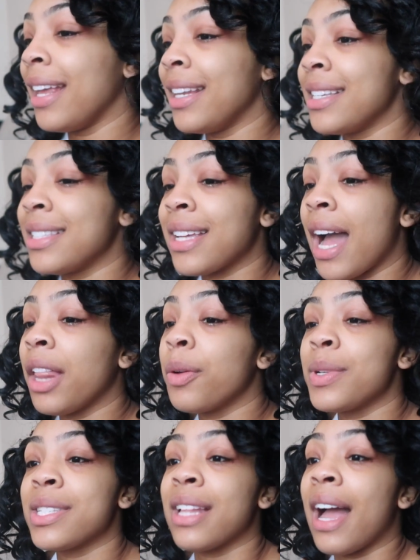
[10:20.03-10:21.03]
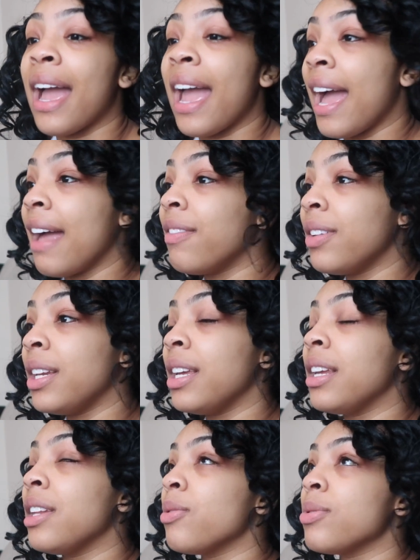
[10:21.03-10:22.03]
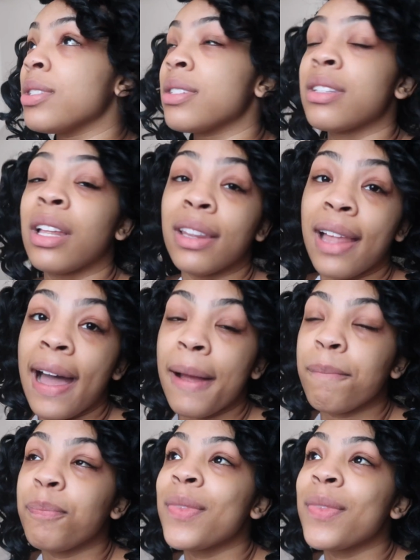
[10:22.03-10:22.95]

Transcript: And then Skylar was not having it. It was just a lot.